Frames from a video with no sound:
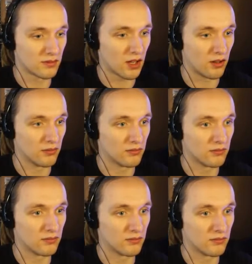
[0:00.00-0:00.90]
Oh.
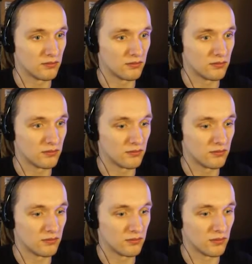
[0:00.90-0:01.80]

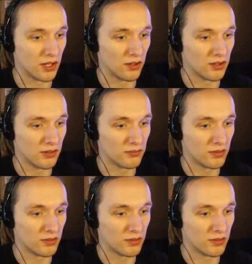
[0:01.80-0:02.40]
Wait, hold up.